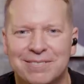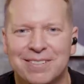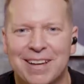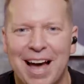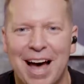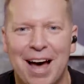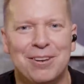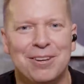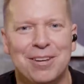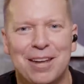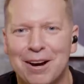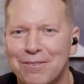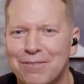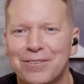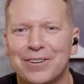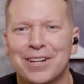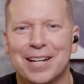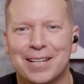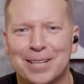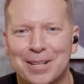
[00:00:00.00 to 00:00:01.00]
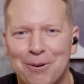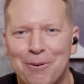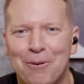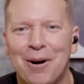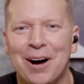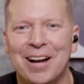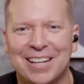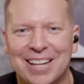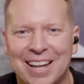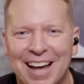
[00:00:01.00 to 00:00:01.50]
I'll never forget the
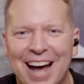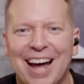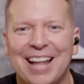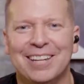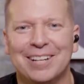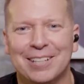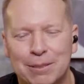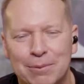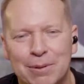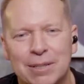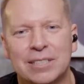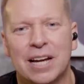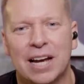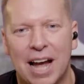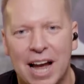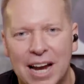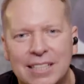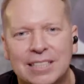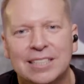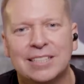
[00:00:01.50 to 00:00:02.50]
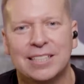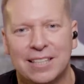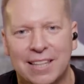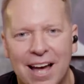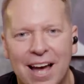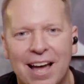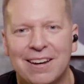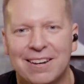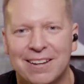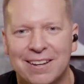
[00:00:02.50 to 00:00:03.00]
one guy looked at me and was like, I could see
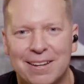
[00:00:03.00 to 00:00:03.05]
that.